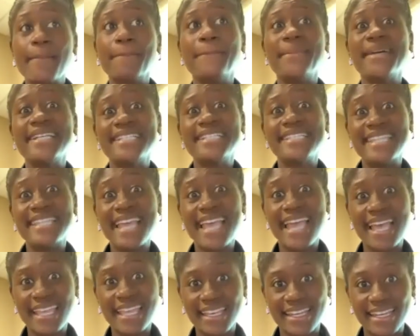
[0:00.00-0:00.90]
But
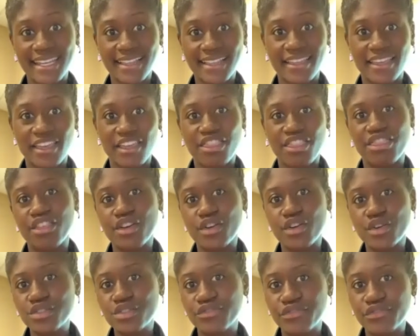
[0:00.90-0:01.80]
technically,
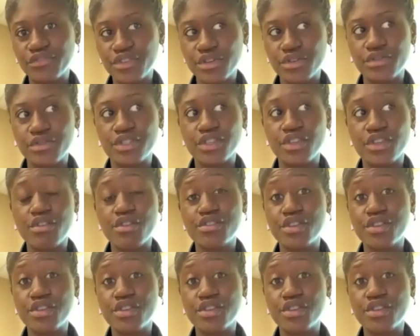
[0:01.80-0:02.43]
those foods